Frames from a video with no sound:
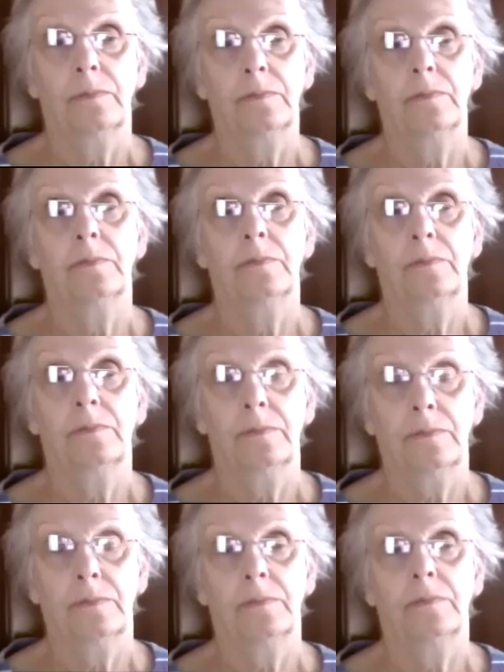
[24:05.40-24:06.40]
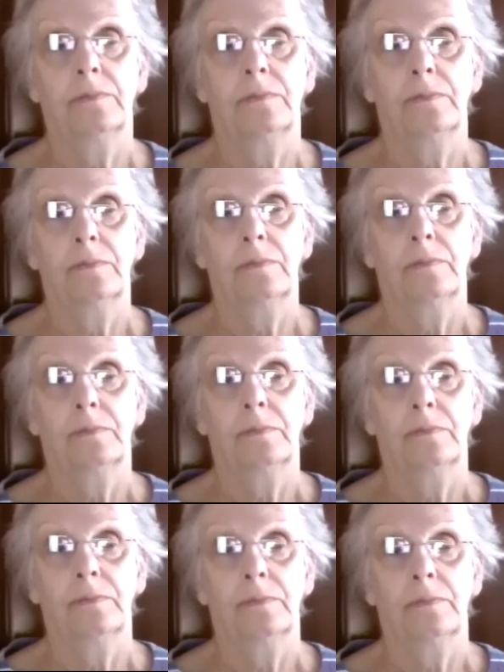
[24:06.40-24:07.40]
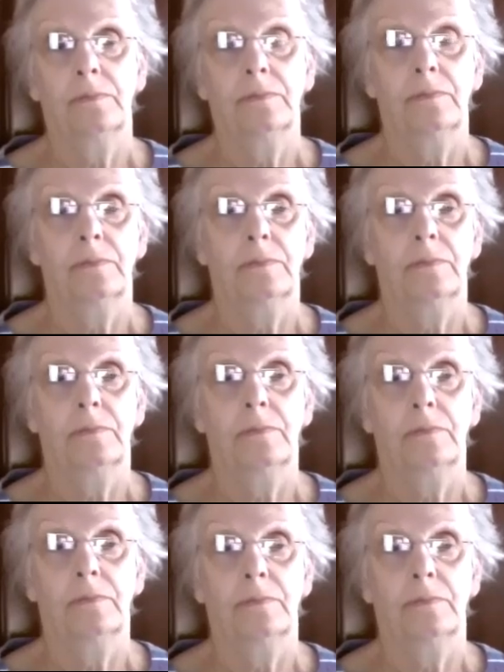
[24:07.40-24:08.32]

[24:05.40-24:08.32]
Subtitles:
No words are spoken by the person on screen.